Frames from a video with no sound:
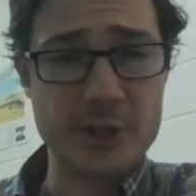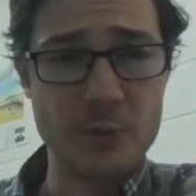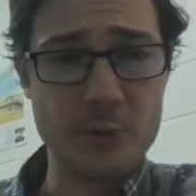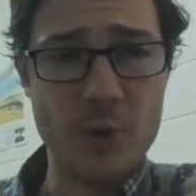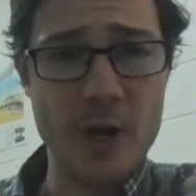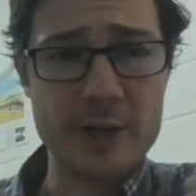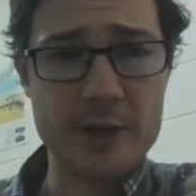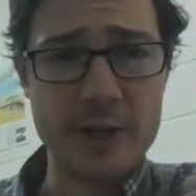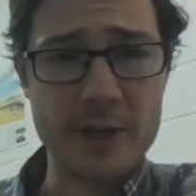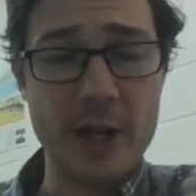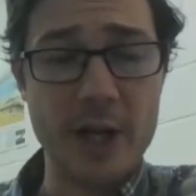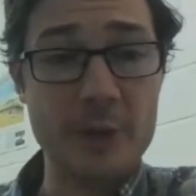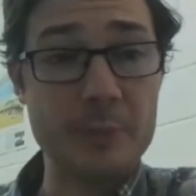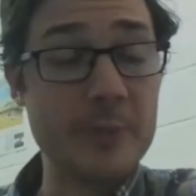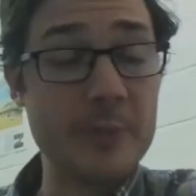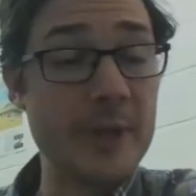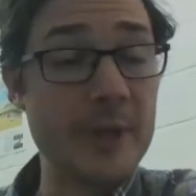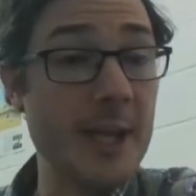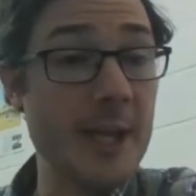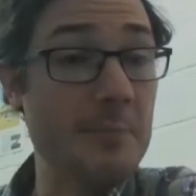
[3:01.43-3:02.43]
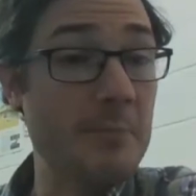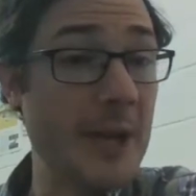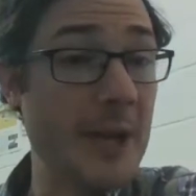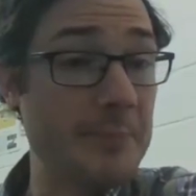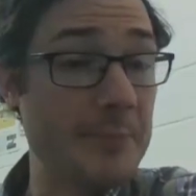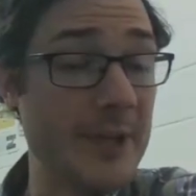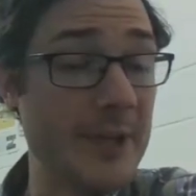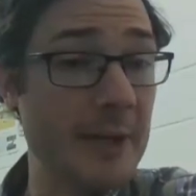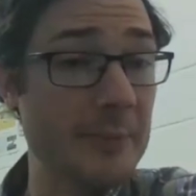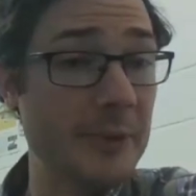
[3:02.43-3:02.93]
the water column, it
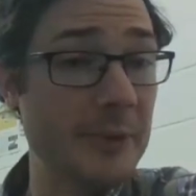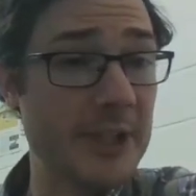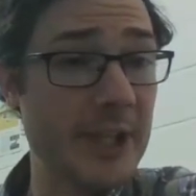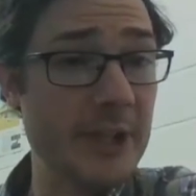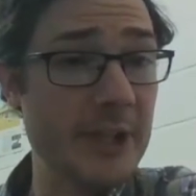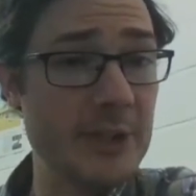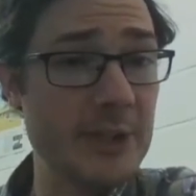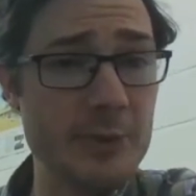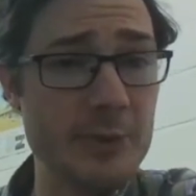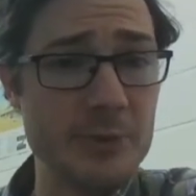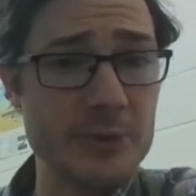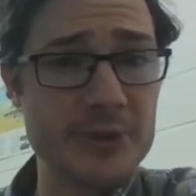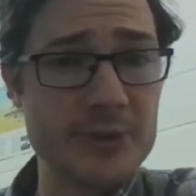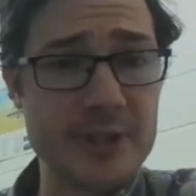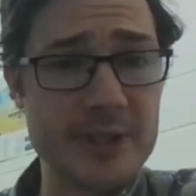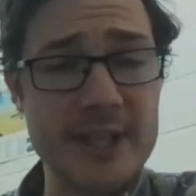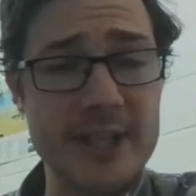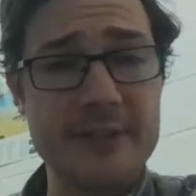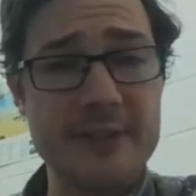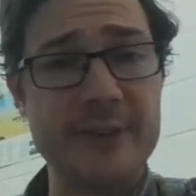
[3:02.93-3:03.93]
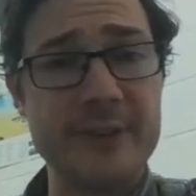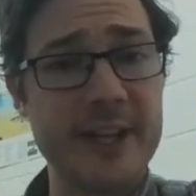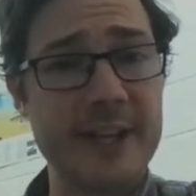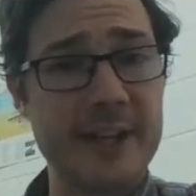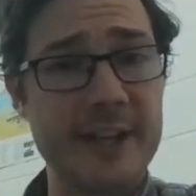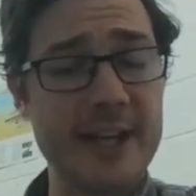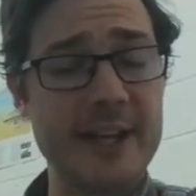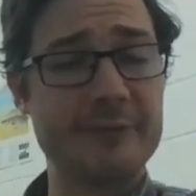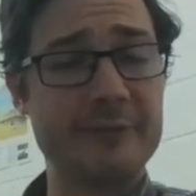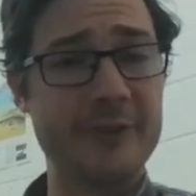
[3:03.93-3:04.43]
might be able to get used
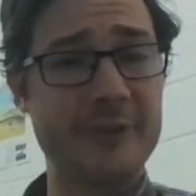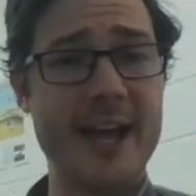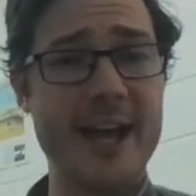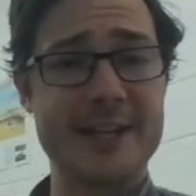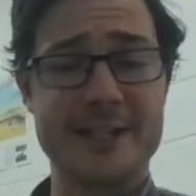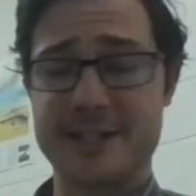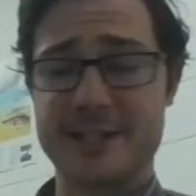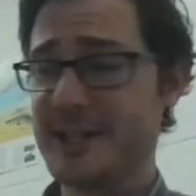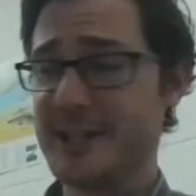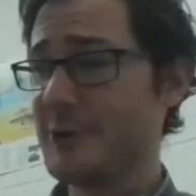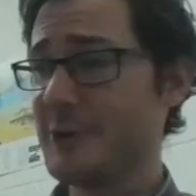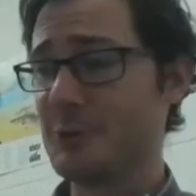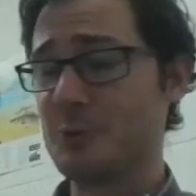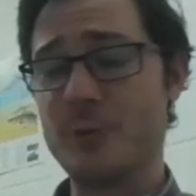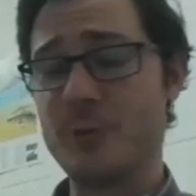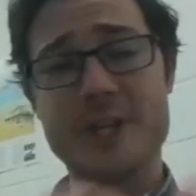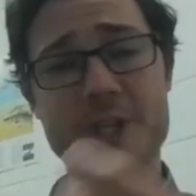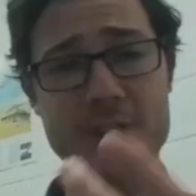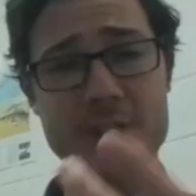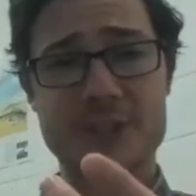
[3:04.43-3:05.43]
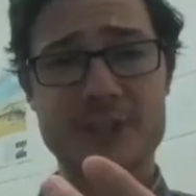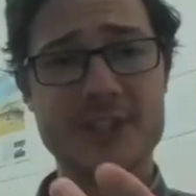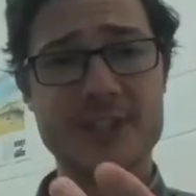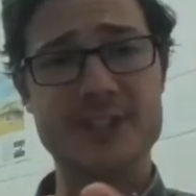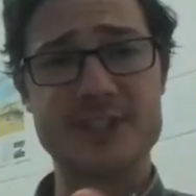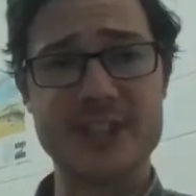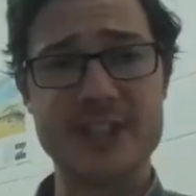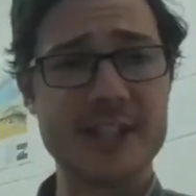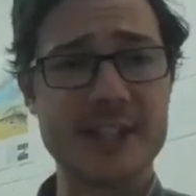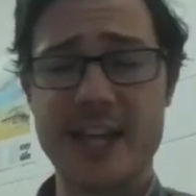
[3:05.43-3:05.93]
if that reaches the
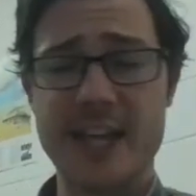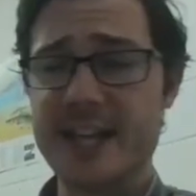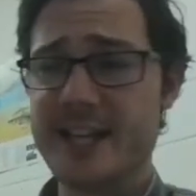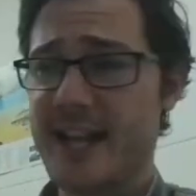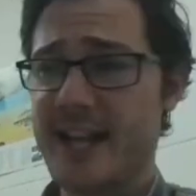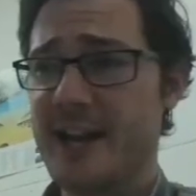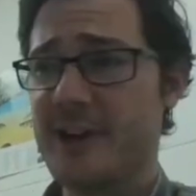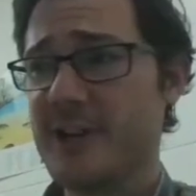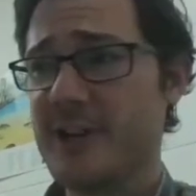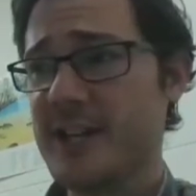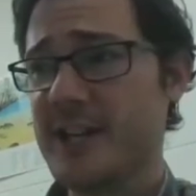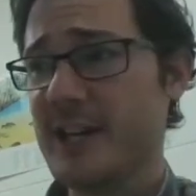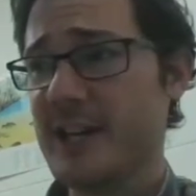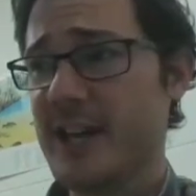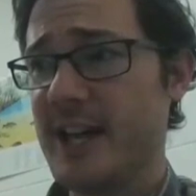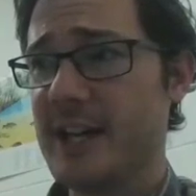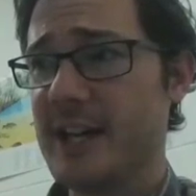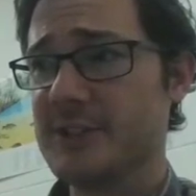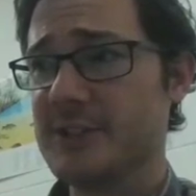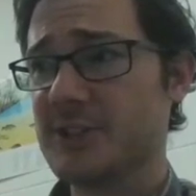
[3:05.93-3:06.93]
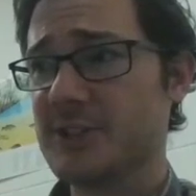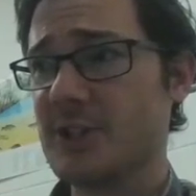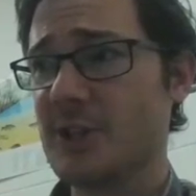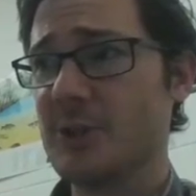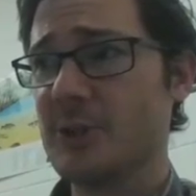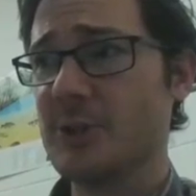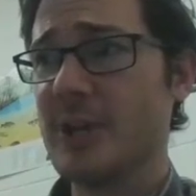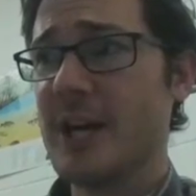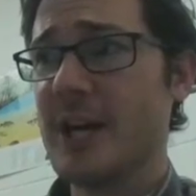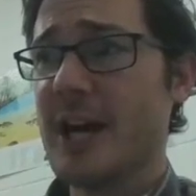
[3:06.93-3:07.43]
sunlight area. And
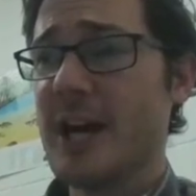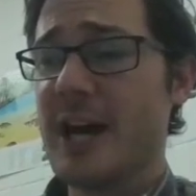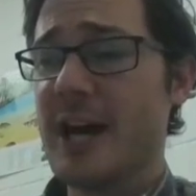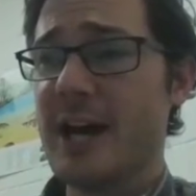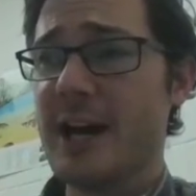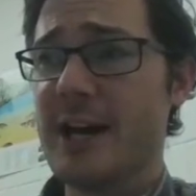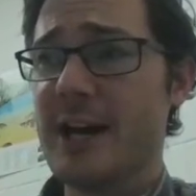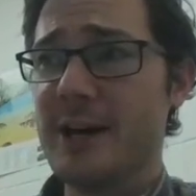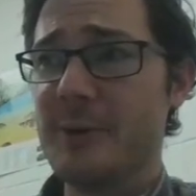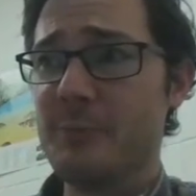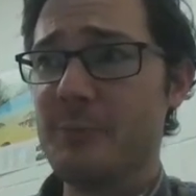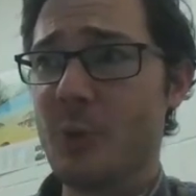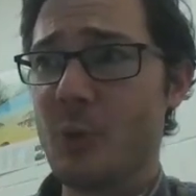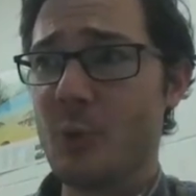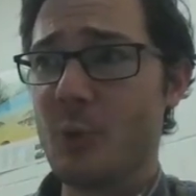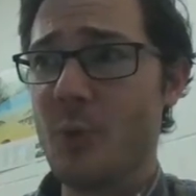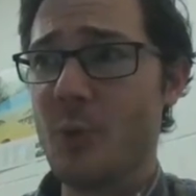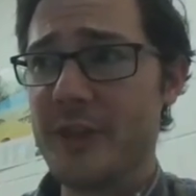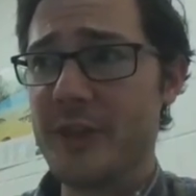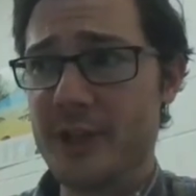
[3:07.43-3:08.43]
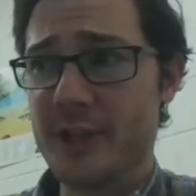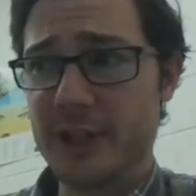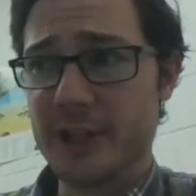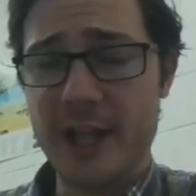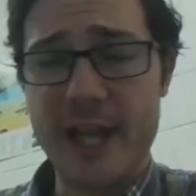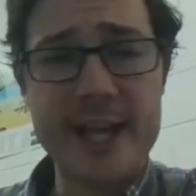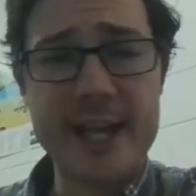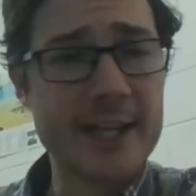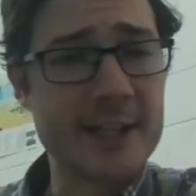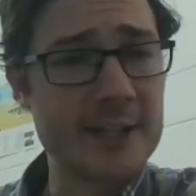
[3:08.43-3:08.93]
so when the
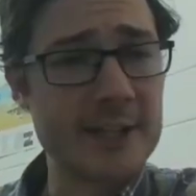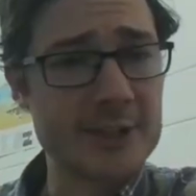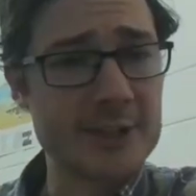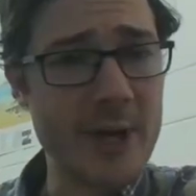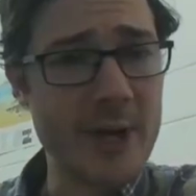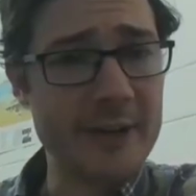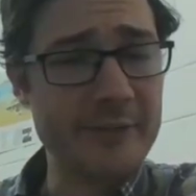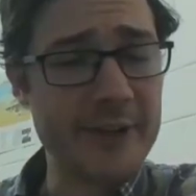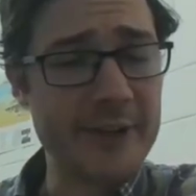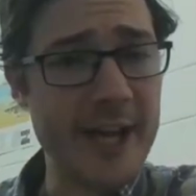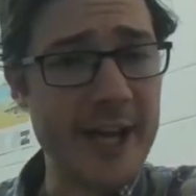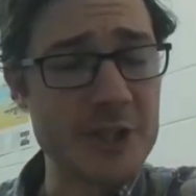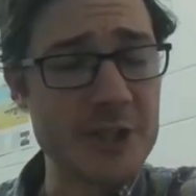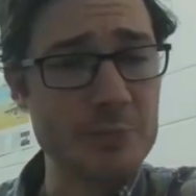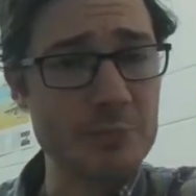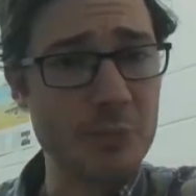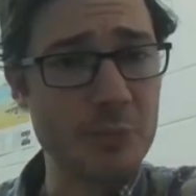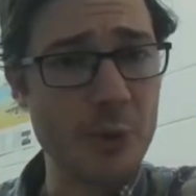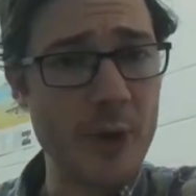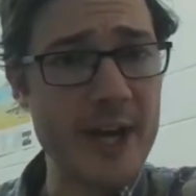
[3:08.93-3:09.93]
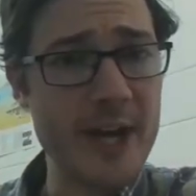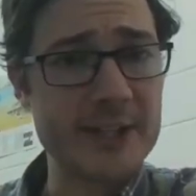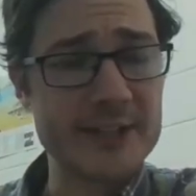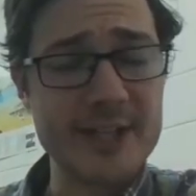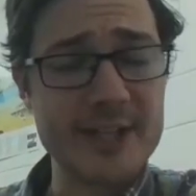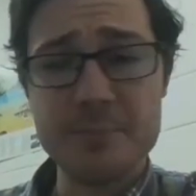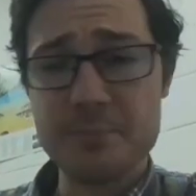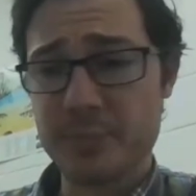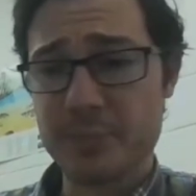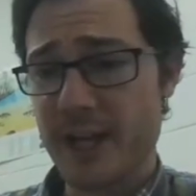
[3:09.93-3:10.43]
lake stratification
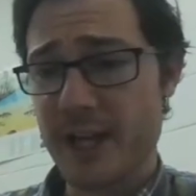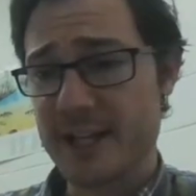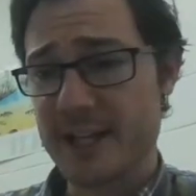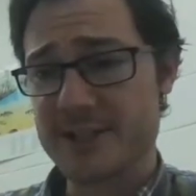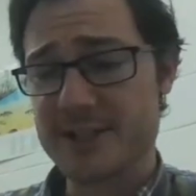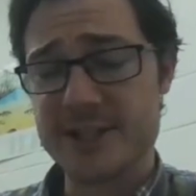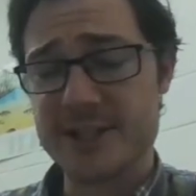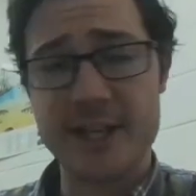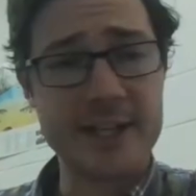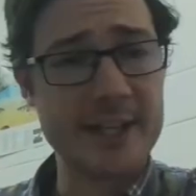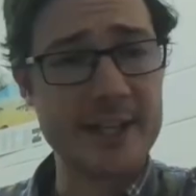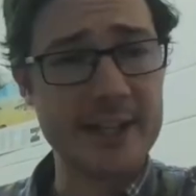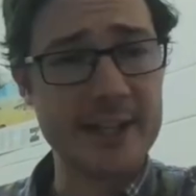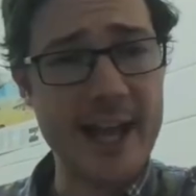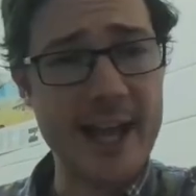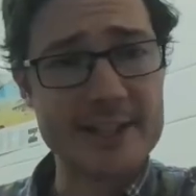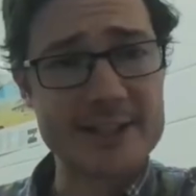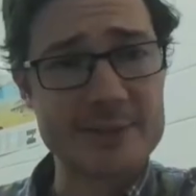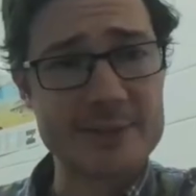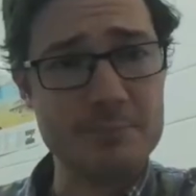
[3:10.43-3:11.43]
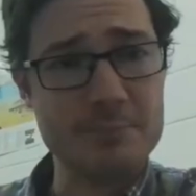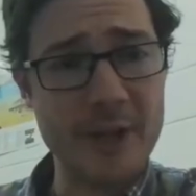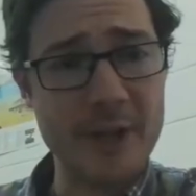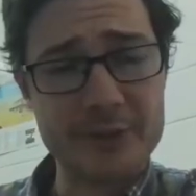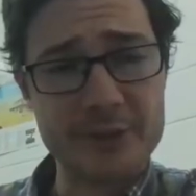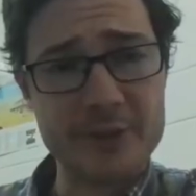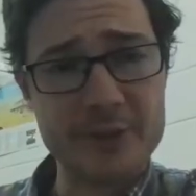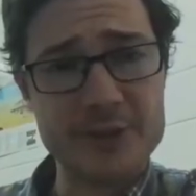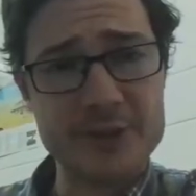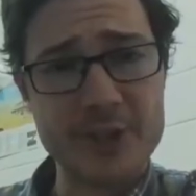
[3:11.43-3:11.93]
breaks up, like it's done in the last
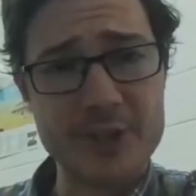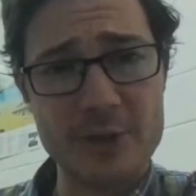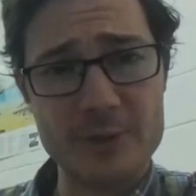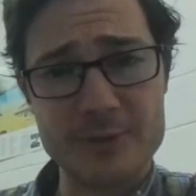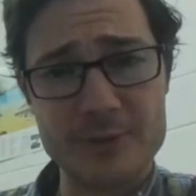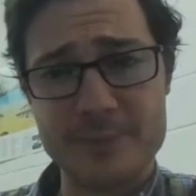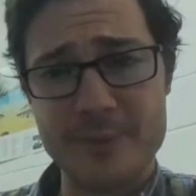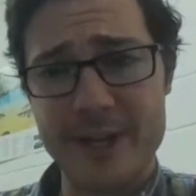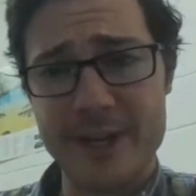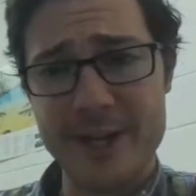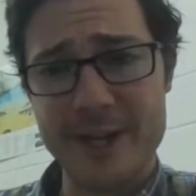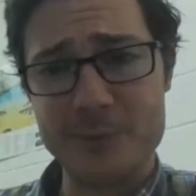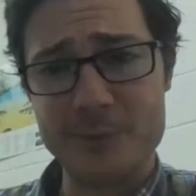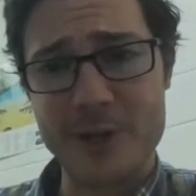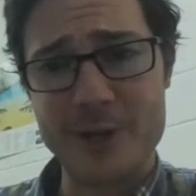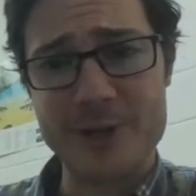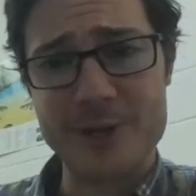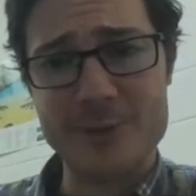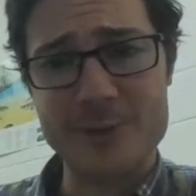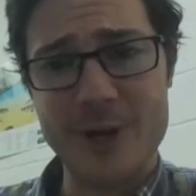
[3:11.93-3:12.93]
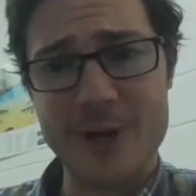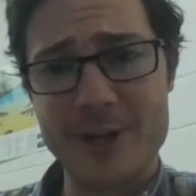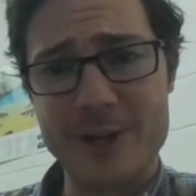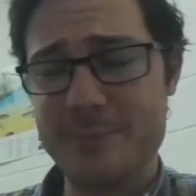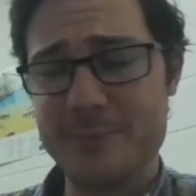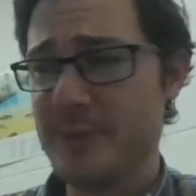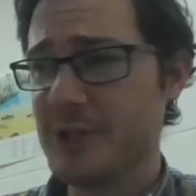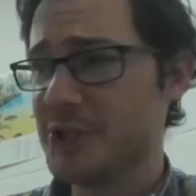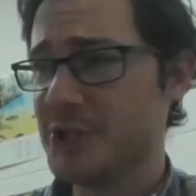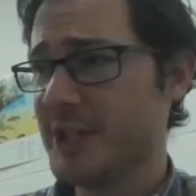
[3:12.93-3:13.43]
month or so, depending on where you are
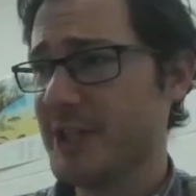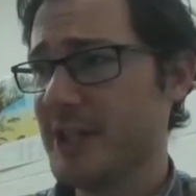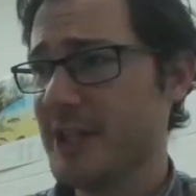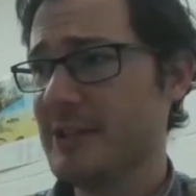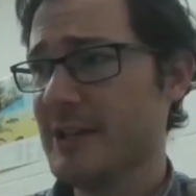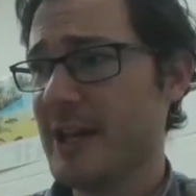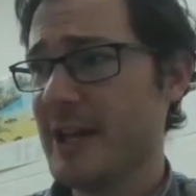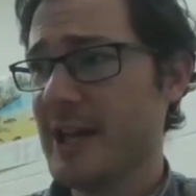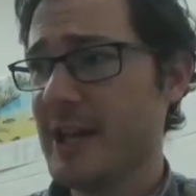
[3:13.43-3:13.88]
in Michigan,